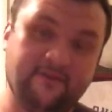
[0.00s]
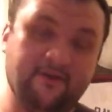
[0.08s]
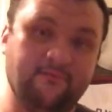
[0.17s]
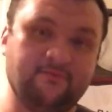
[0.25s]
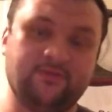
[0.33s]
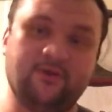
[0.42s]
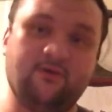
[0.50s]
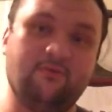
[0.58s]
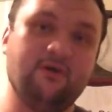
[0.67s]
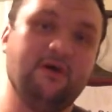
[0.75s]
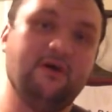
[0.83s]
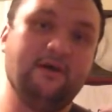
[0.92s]
him, so
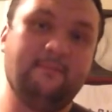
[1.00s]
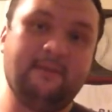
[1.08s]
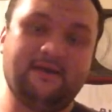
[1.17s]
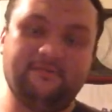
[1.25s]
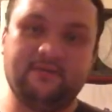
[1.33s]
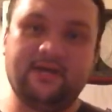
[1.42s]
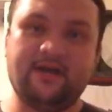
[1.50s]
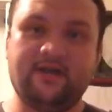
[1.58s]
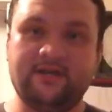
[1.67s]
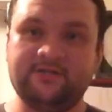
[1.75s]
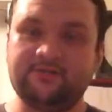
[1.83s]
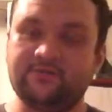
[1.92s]
Matthew
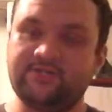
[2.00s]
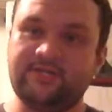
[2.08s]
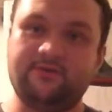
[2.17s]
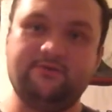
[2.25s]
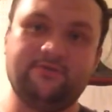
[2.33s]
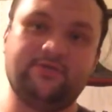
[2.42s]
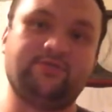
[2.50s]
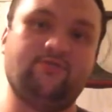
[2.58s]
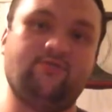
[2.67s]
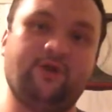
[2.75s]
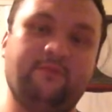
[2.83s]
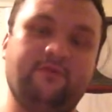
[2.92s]
McConaughey starts telling the
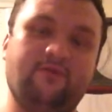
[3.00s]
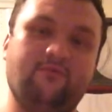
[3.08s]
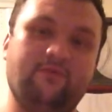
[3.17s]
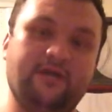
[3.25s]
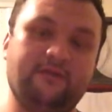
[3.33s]
story about